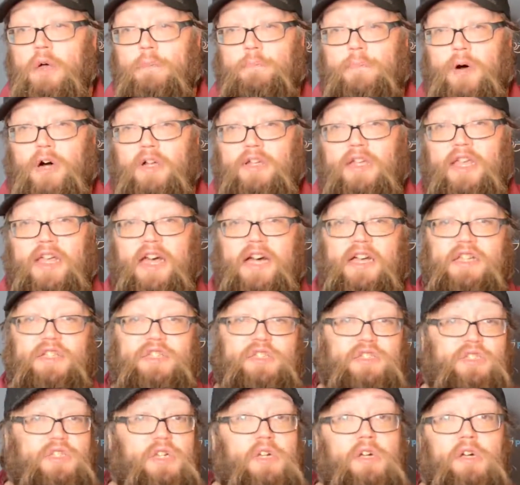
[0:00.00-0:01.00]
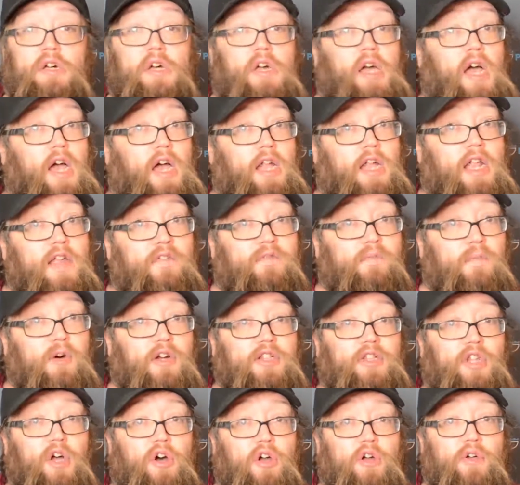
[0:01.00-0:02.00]
podcasts, and even my
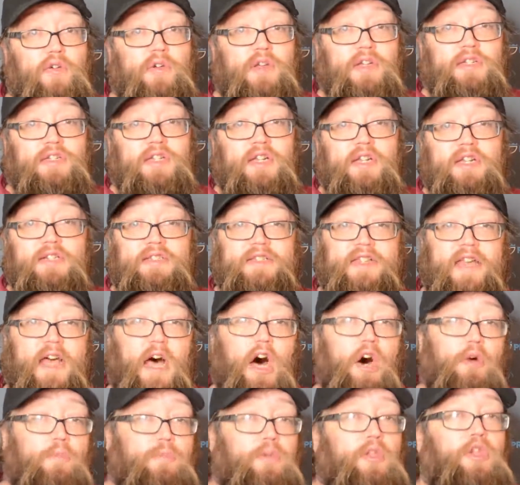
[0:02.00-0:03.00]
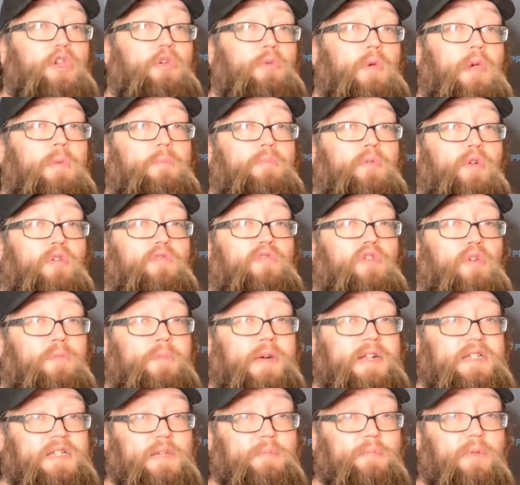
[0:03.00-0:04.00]
diaries to help you improve your
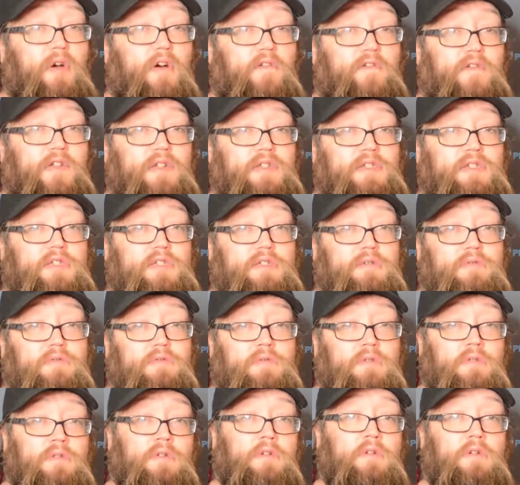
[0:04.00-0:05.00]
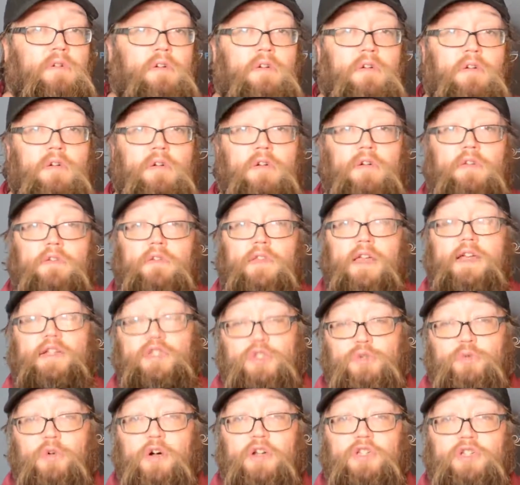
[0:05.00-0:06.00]
betting profits. Thanks
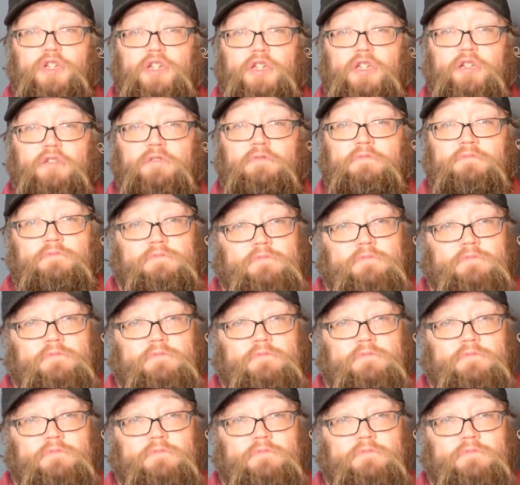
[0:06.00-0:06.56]
for watching.